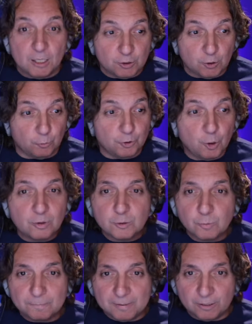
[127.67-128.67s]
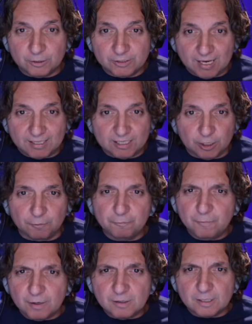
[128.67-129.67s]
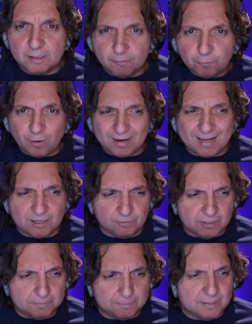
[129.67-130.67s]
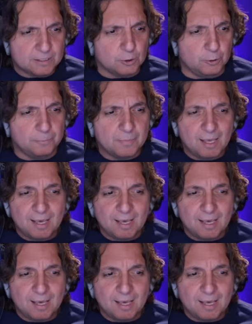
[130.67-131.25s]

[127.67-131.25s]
So notice what Peter says here, fairly front end of the epistle.